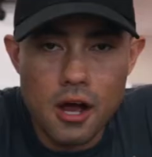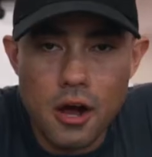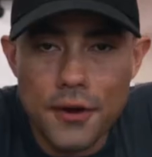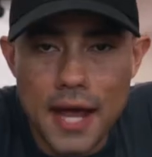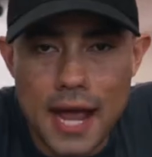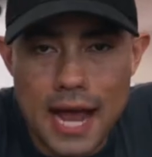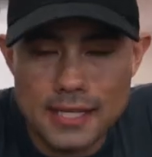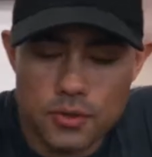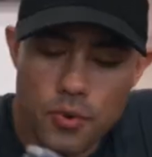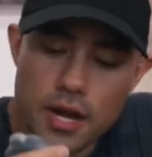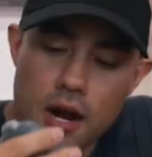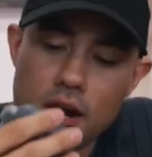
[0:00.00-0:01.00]
Okay guys,
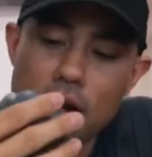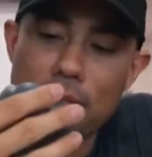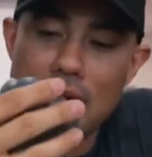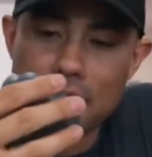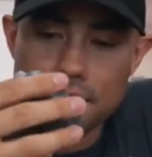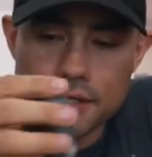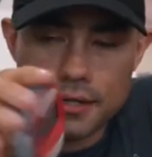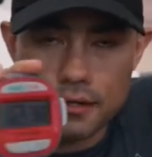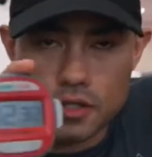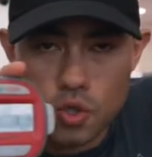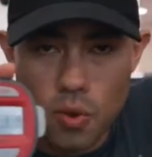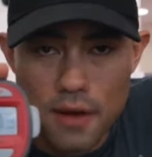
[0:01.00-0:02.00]
we are about
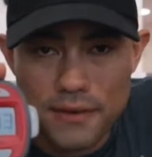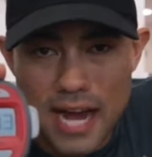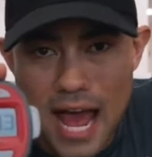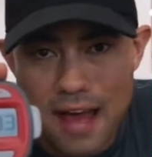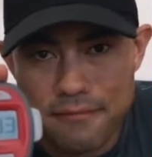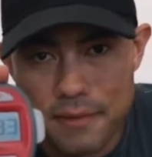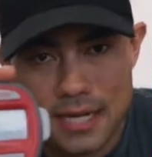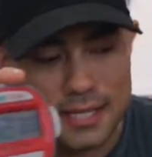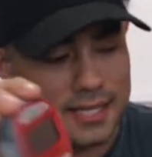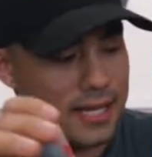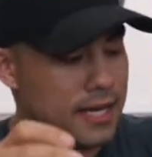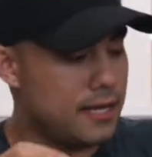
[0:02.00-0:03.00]
12 and a half
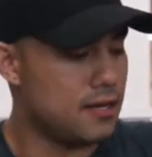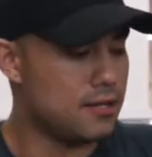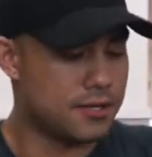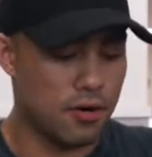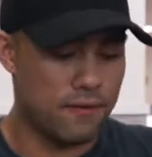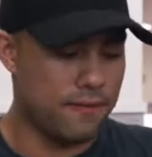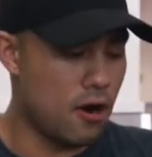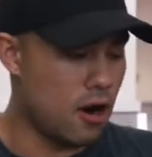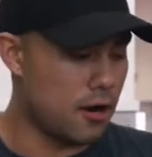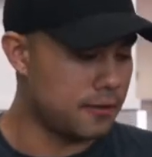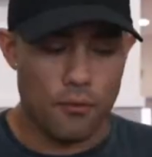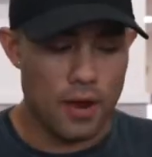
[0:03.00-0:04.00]
minutes in so
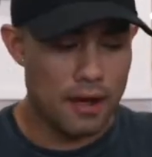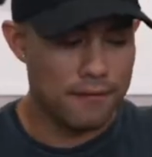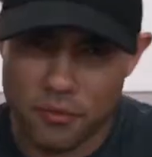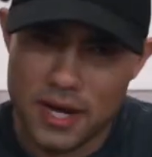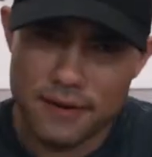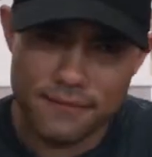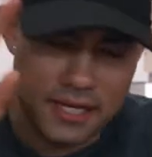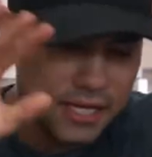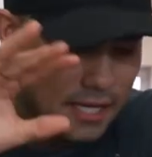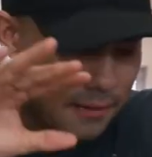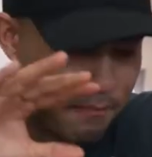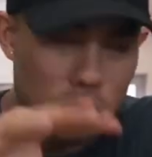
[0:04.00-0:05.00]
far. We have 3 of
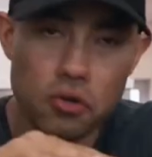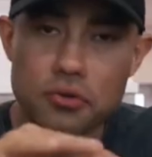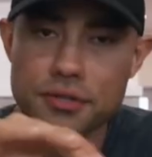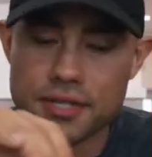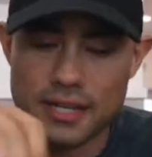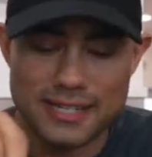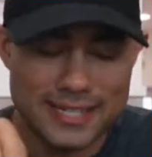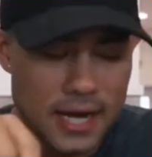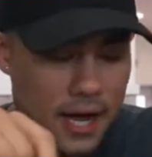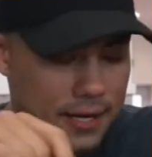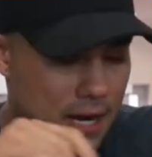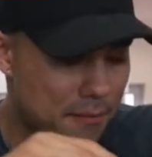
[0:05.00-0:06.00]
the bowls
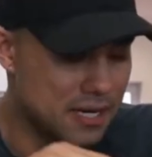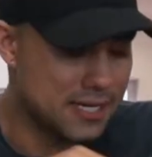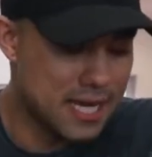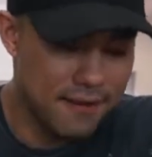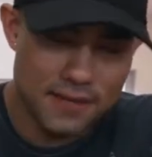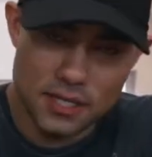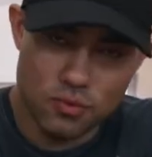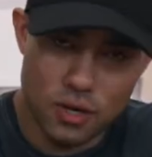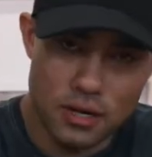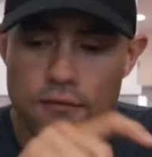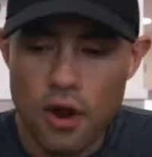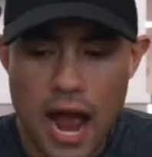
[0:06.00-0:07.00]
done. I'm gonna save this
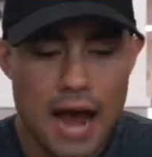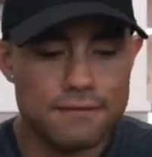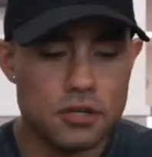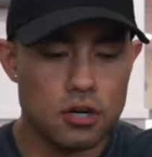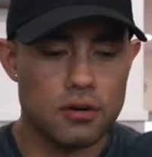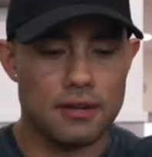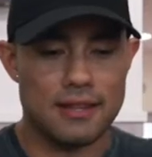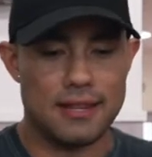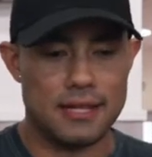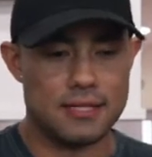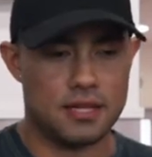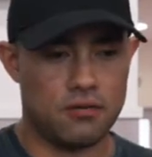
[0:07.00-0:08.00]
one for after
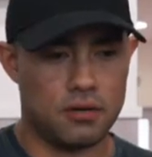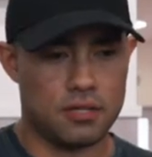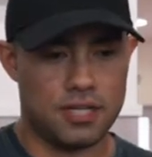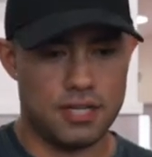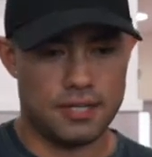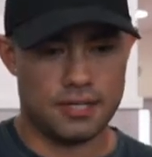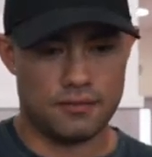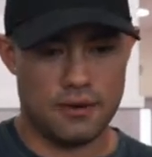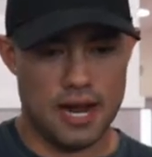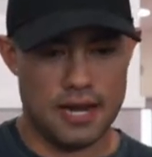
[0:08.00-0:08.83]
this grilled cheese right